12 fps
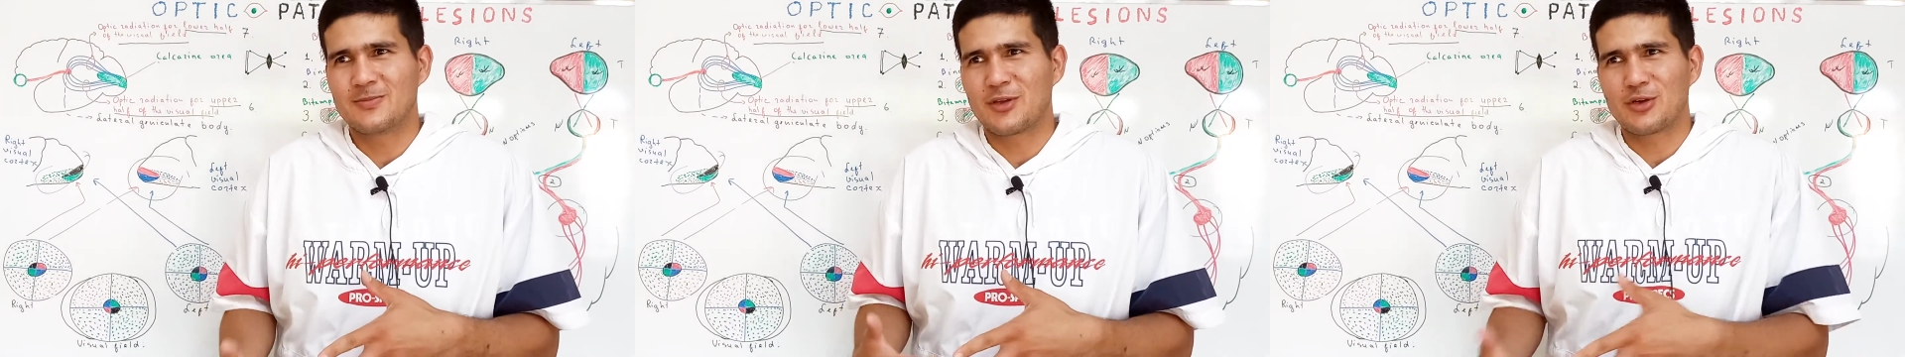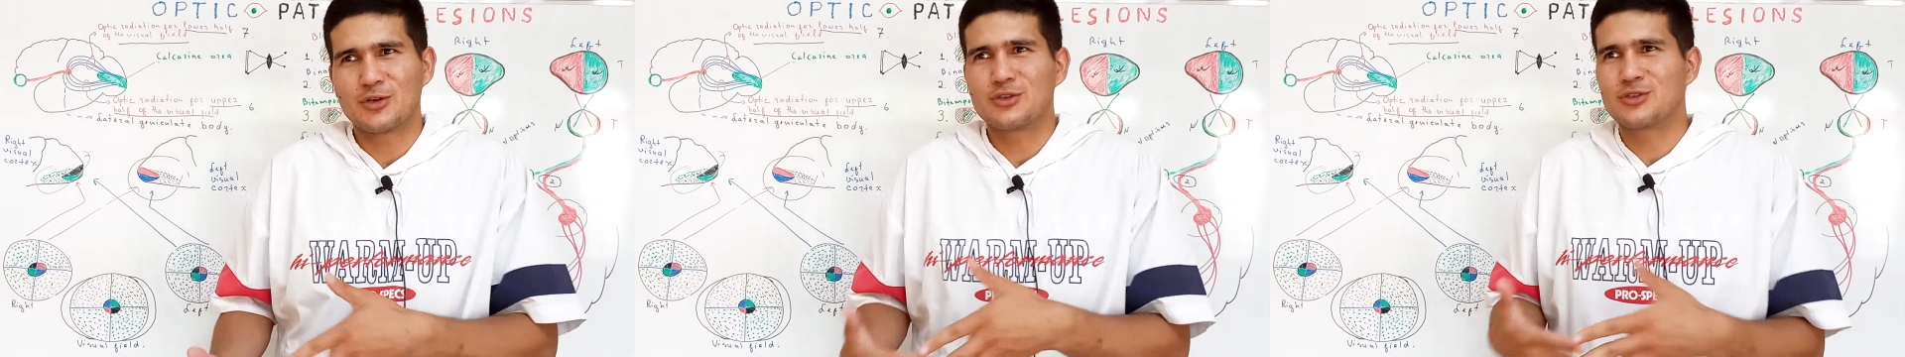
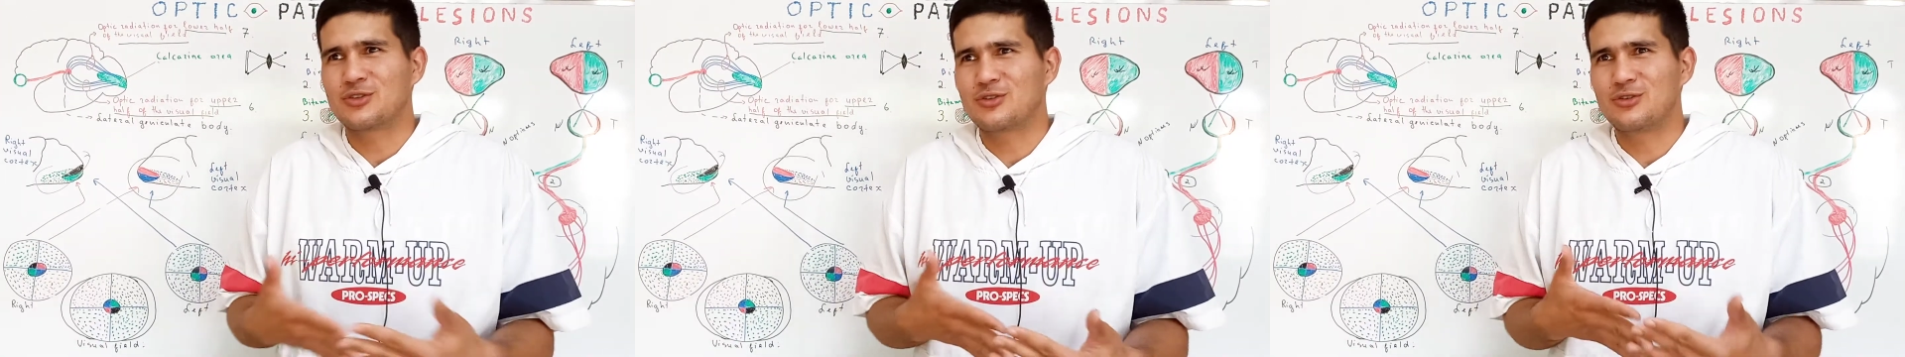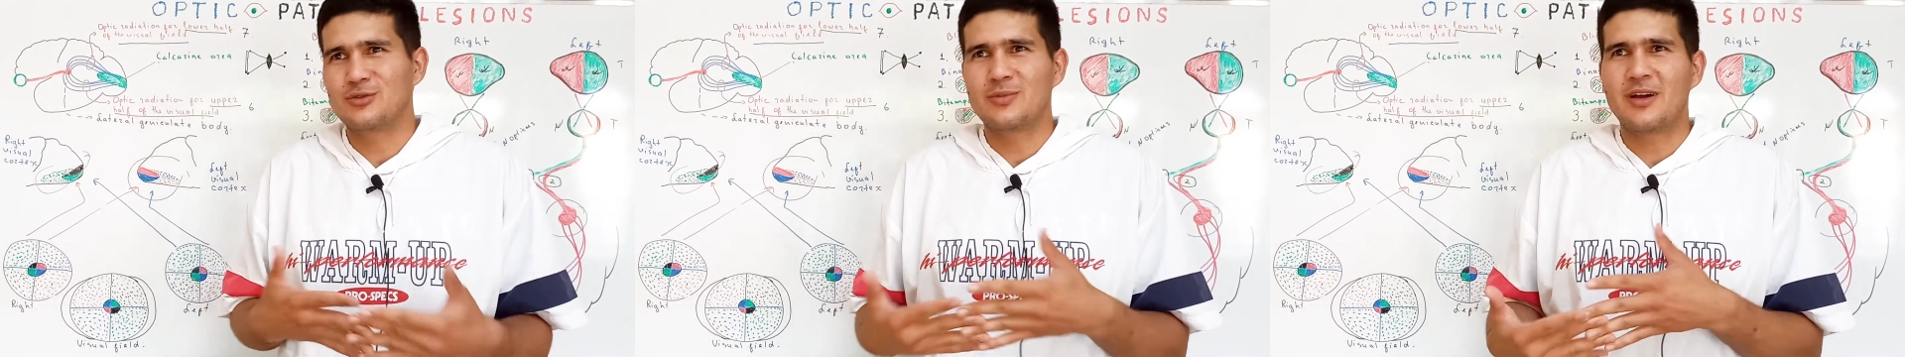according
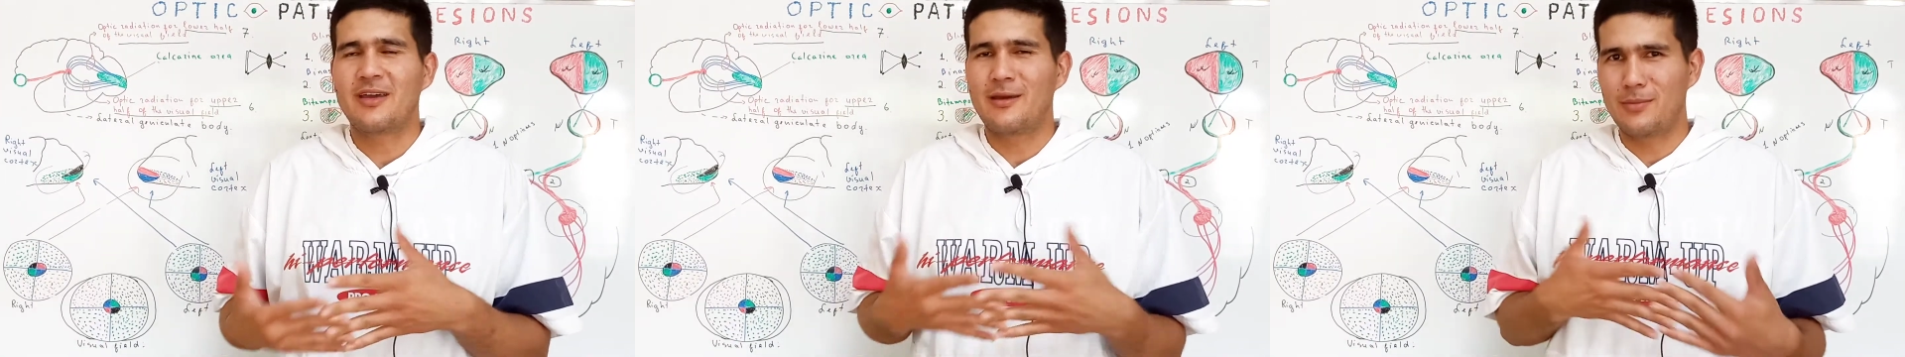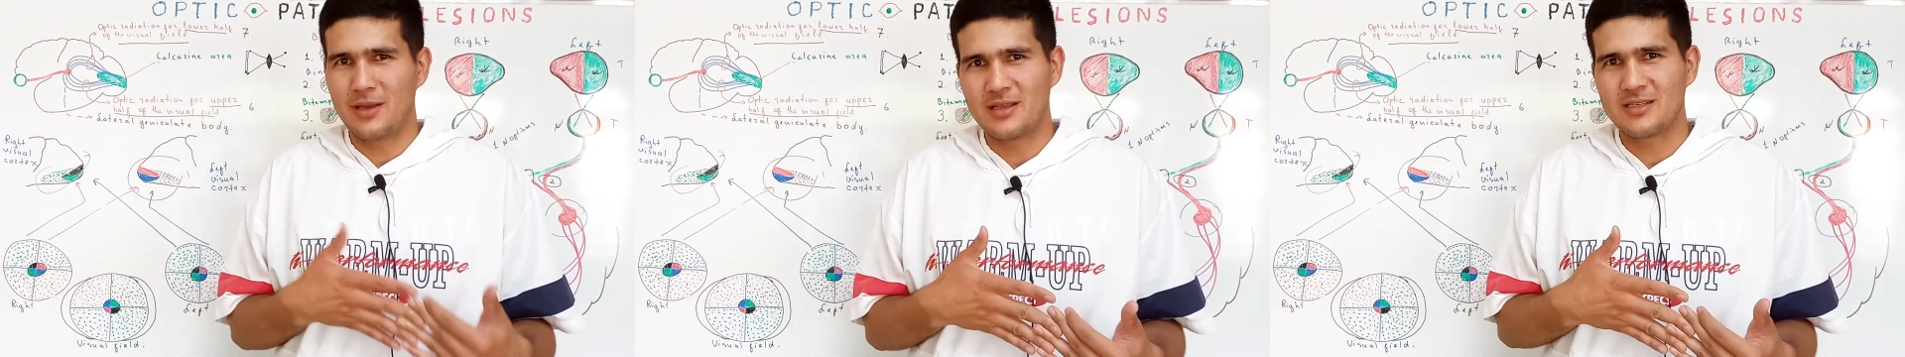to my
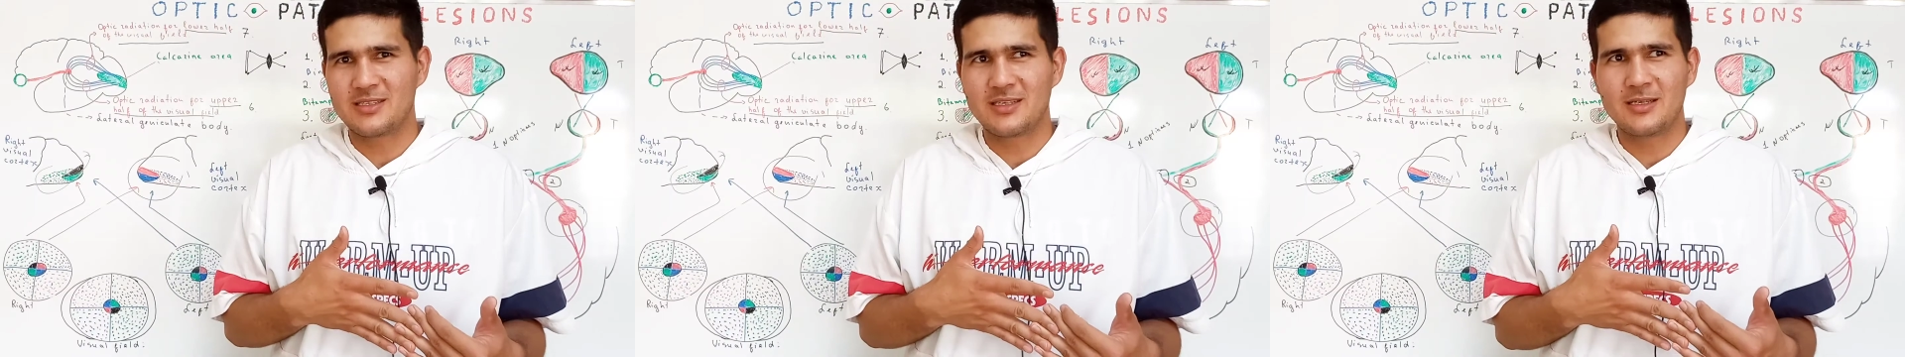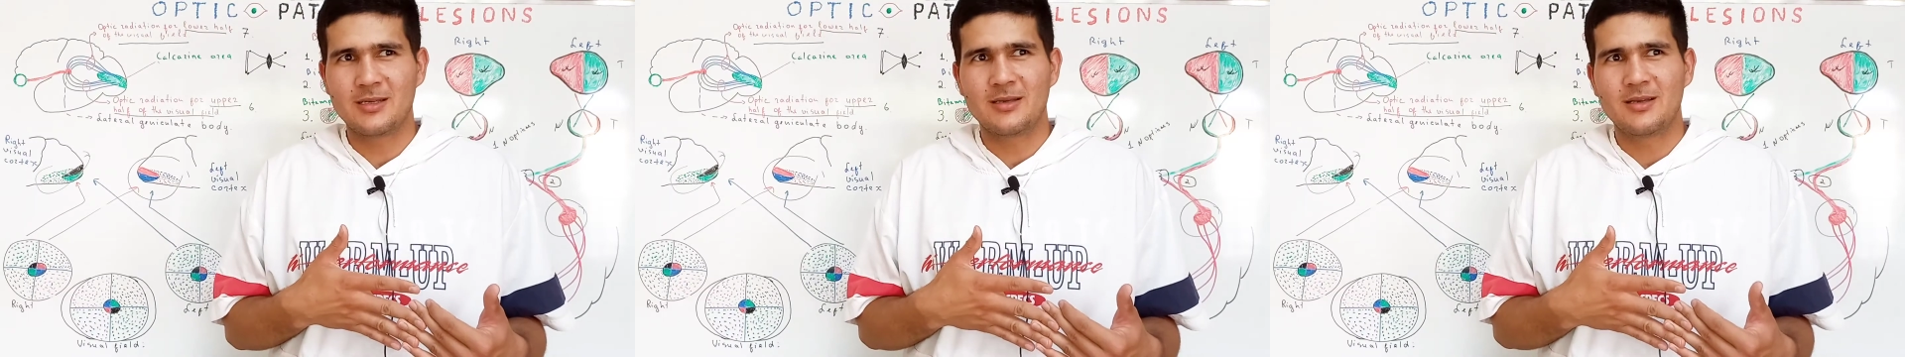
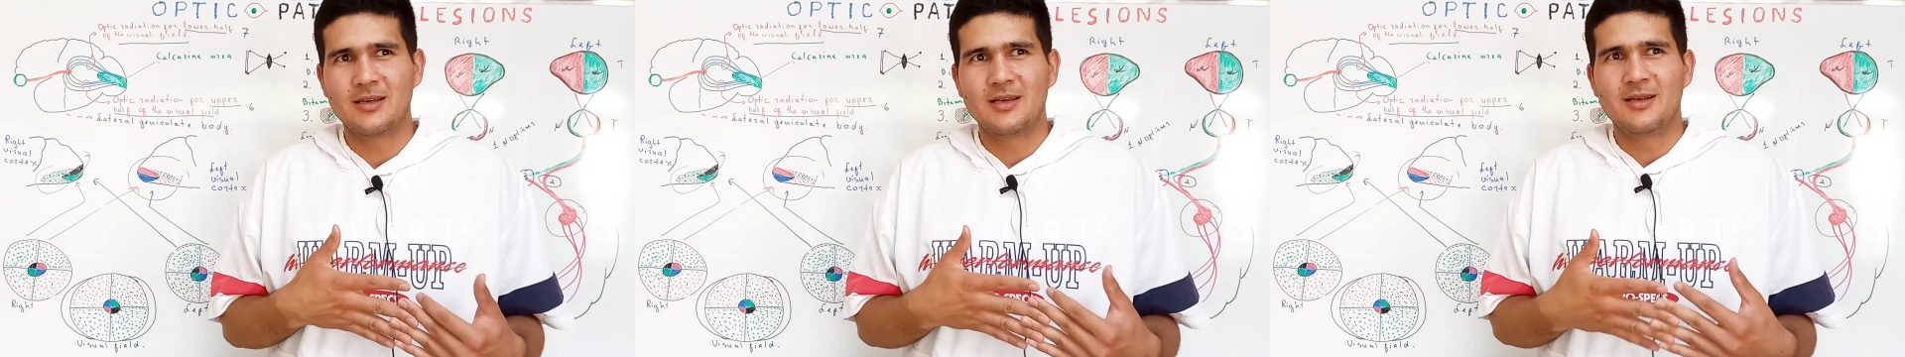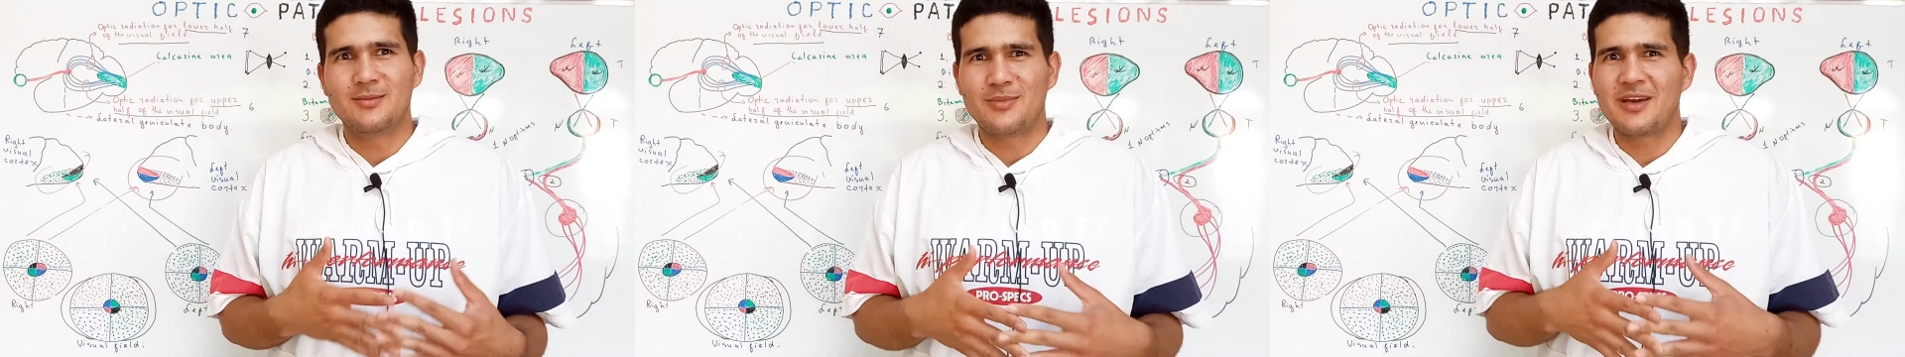ability,
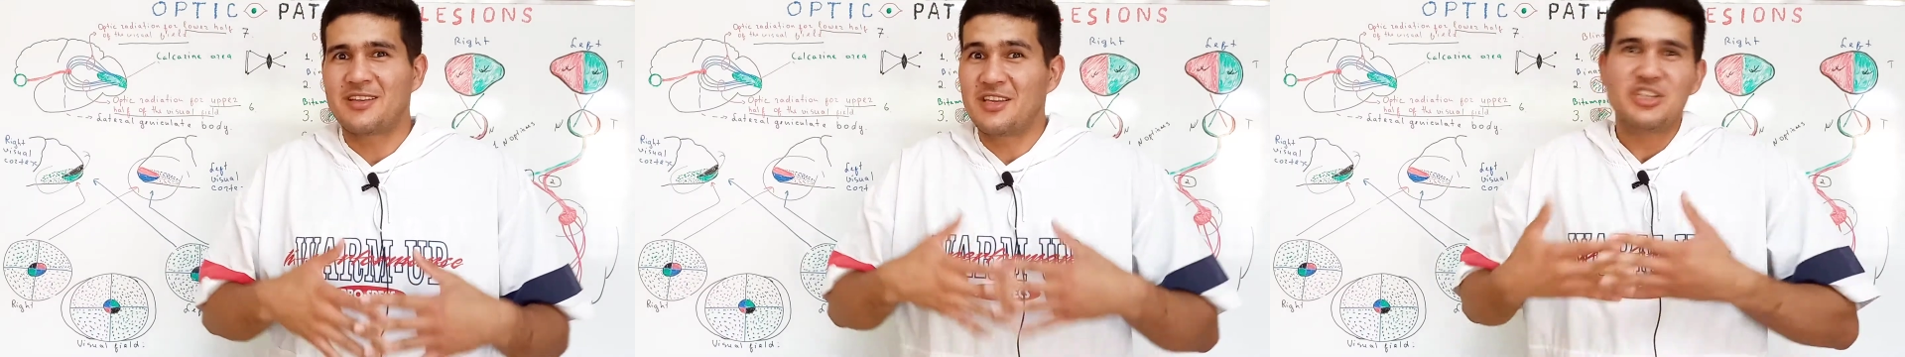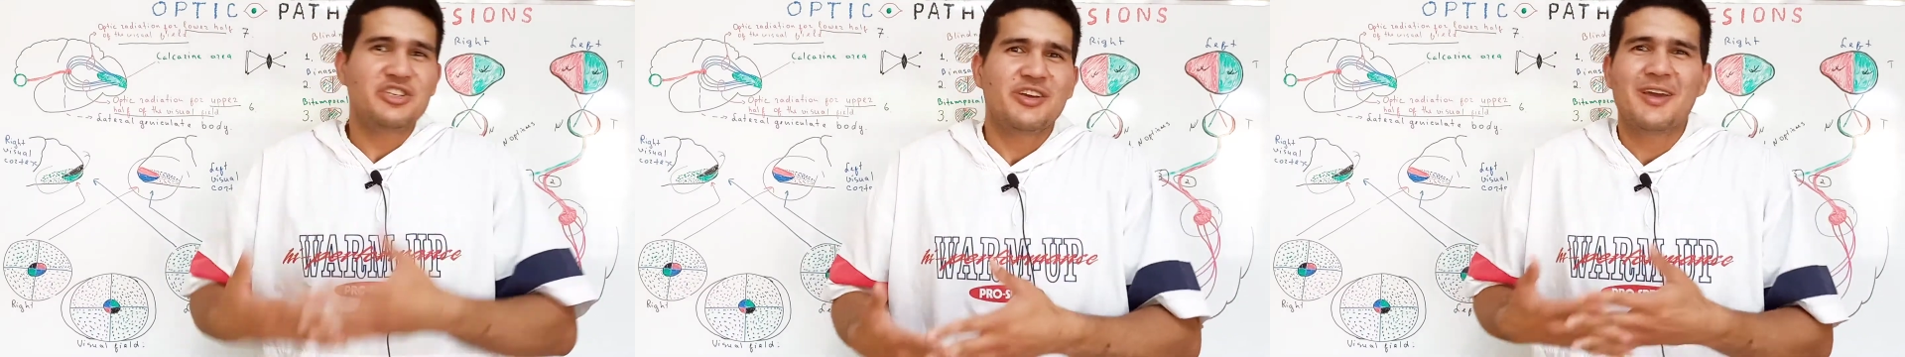my
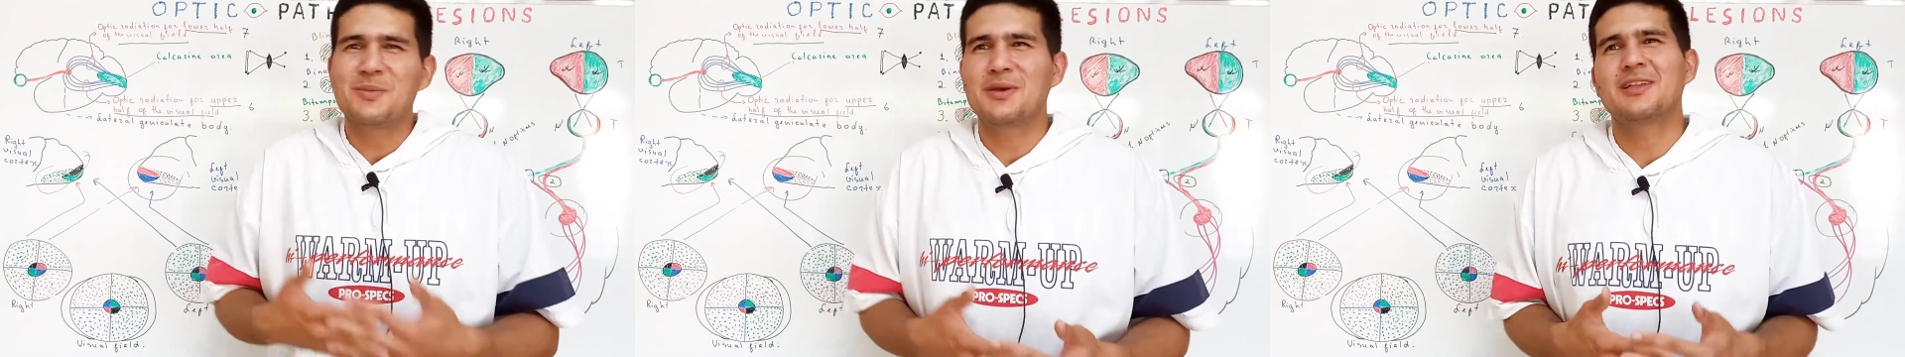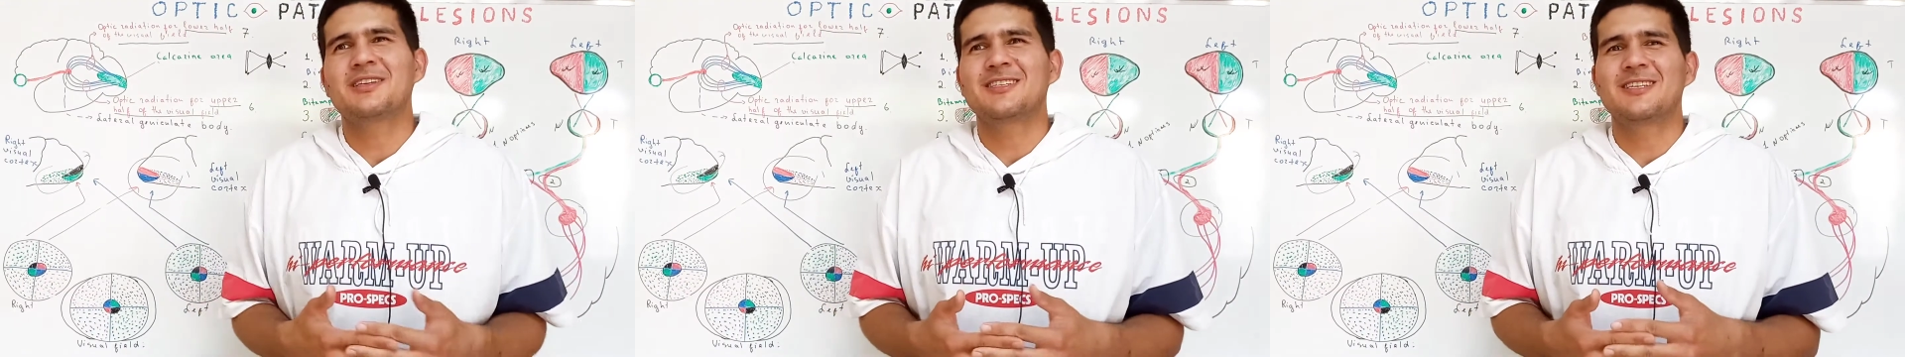teaching
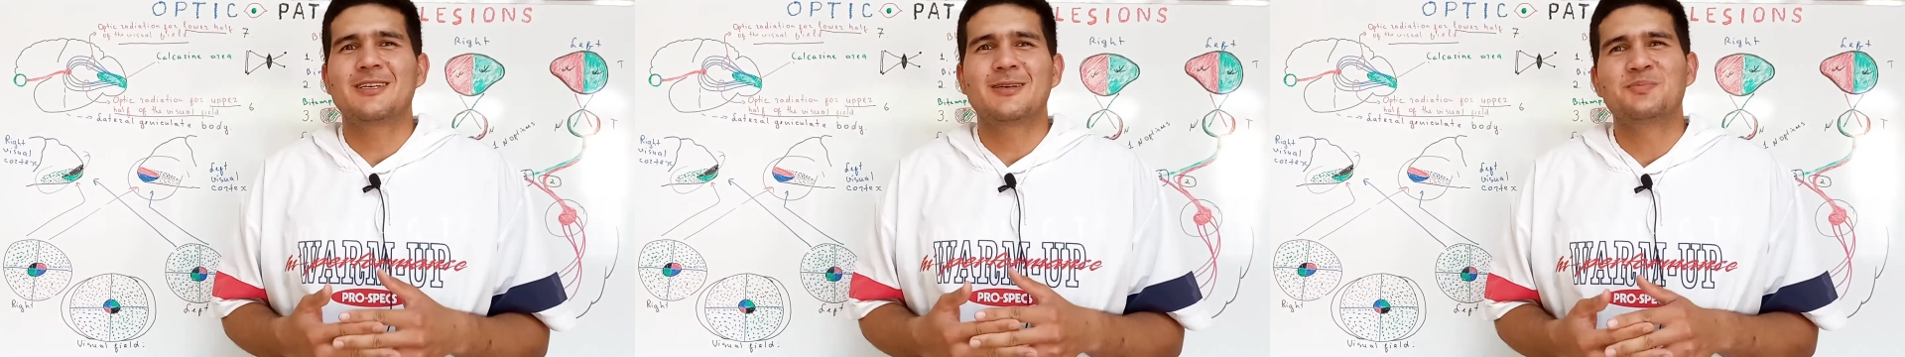ability,